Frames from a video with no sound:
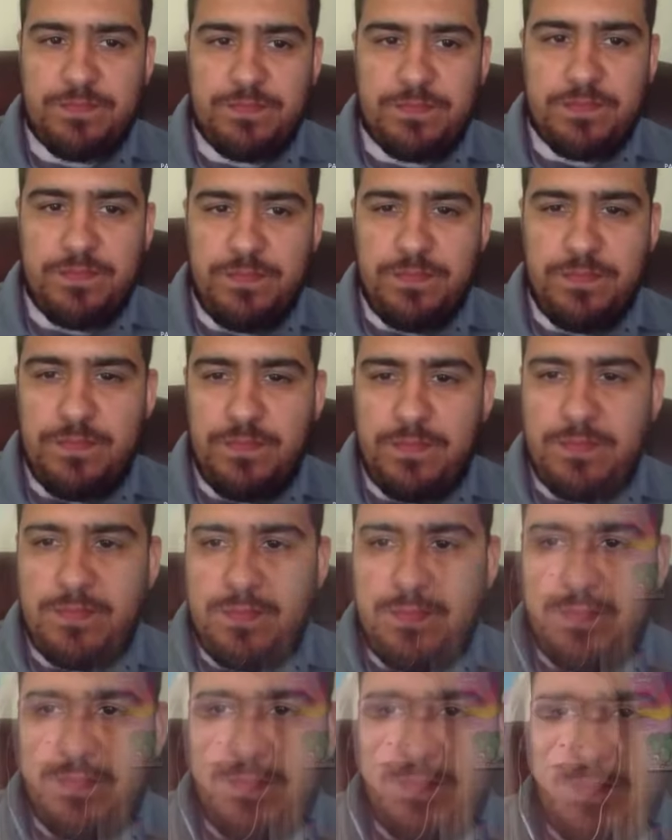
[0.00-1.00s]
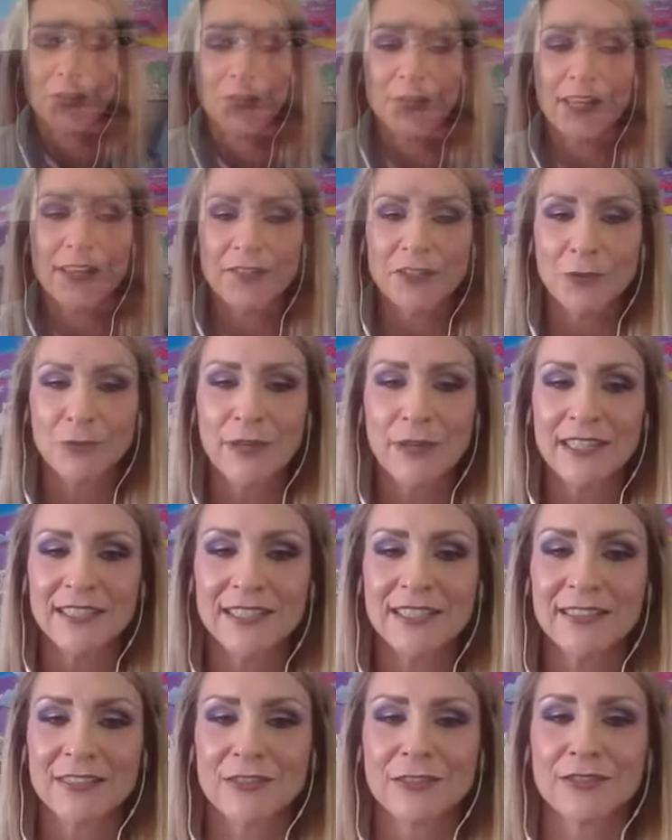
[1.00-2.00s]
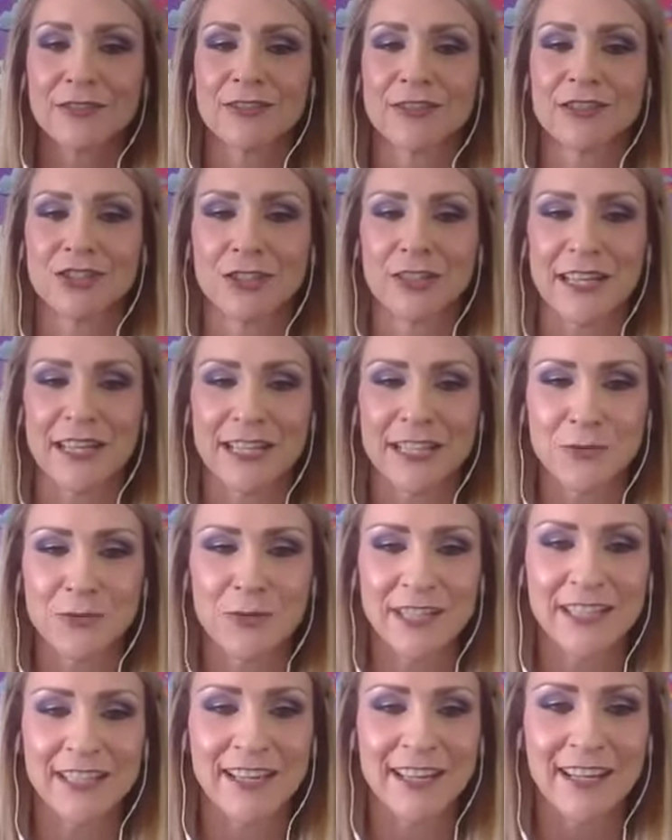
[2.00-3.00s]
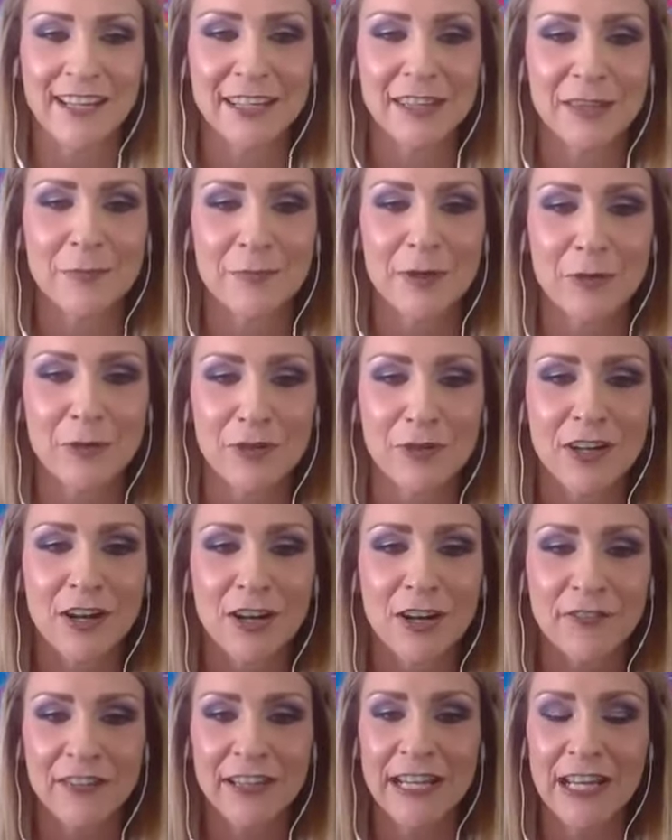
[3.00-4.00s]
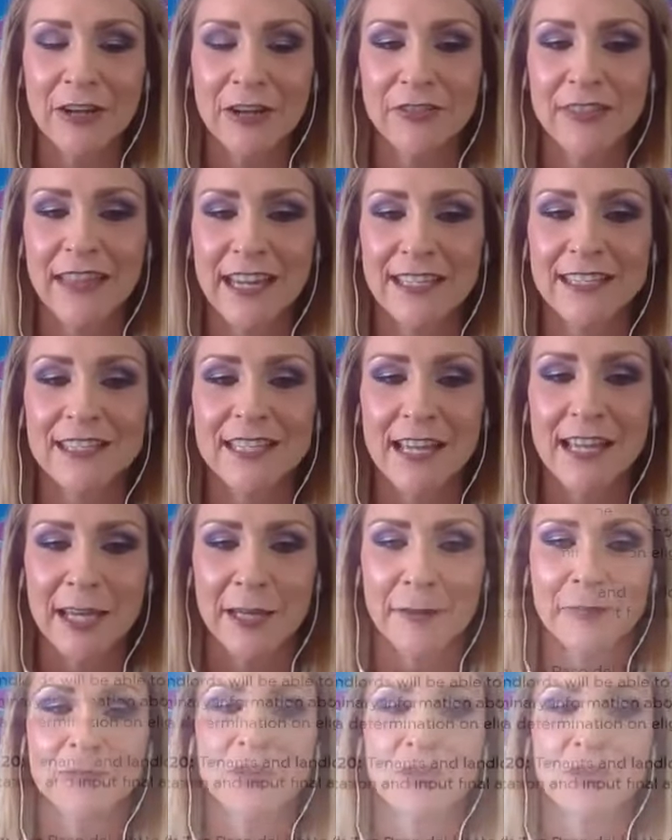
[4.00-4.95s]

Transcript: Awesome. So they don't have to wait till July 29th, but we're carving out that time